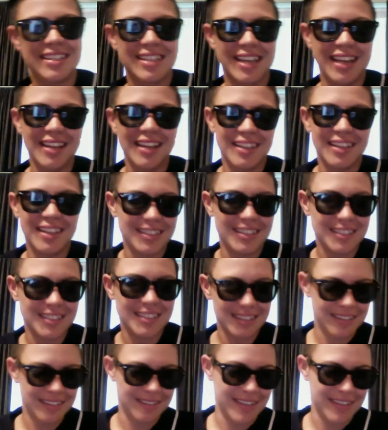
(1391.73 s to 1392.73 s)
England.
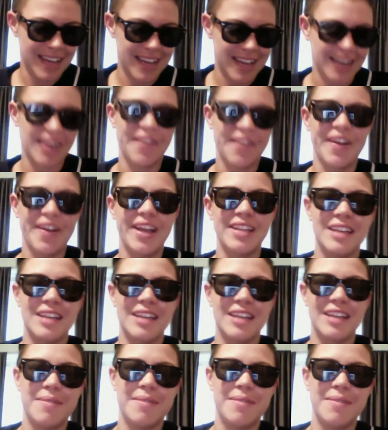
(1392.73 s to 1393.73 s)
We had a great
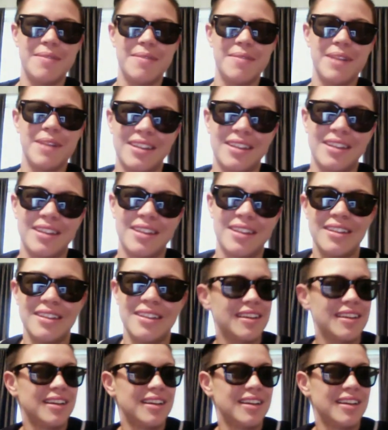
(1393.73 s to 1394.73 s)
time in England
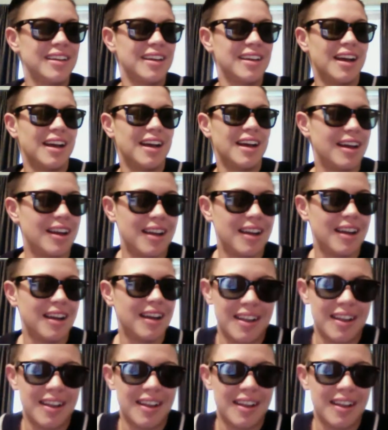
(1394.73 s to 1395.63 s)
on the